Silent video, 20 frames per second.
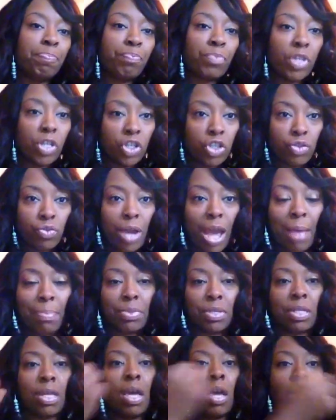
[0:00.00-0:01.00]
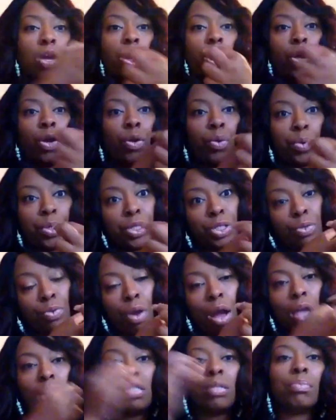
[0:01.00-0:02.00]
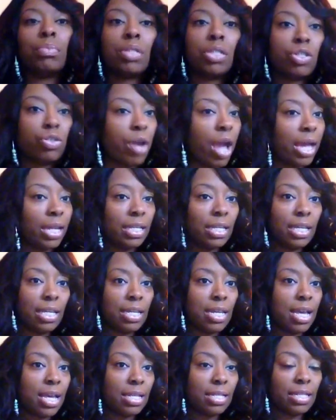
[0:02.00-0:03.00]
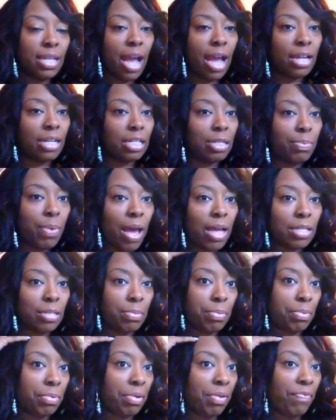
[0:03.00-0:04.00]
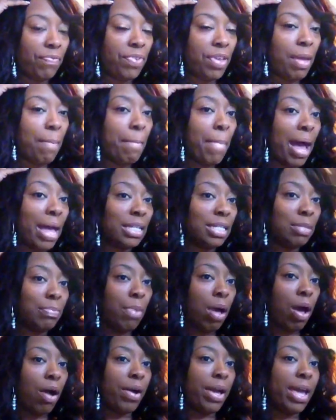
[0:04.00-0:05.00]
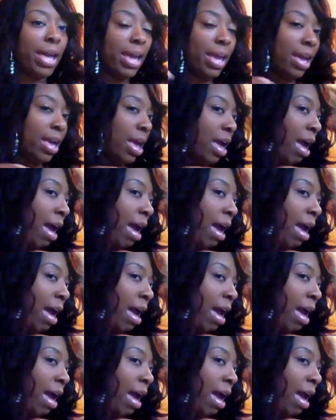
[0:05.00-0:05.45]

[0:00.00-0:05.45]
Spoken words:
straps and crisscross them to try to get it as tight as possible to fit my small head,